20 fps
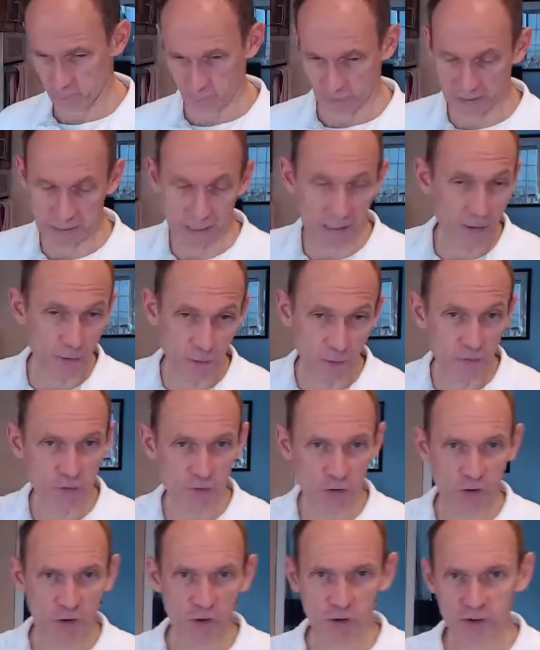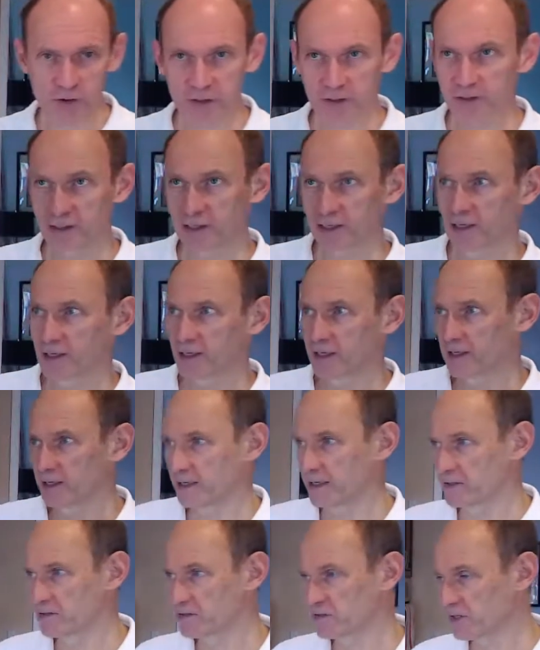when I used to cook
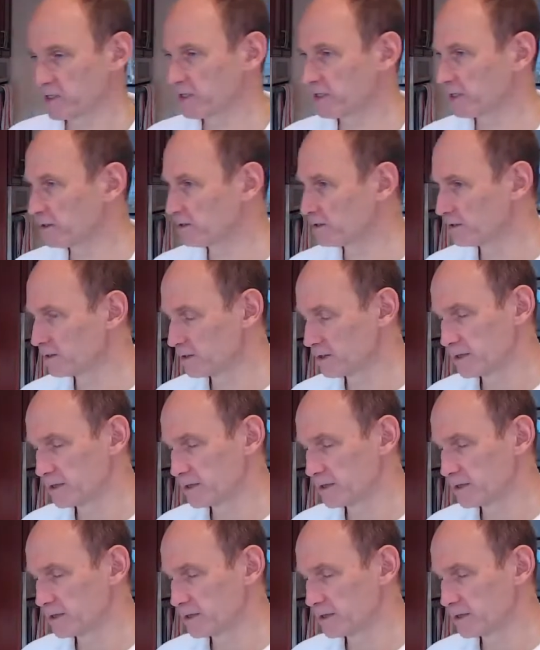in the city,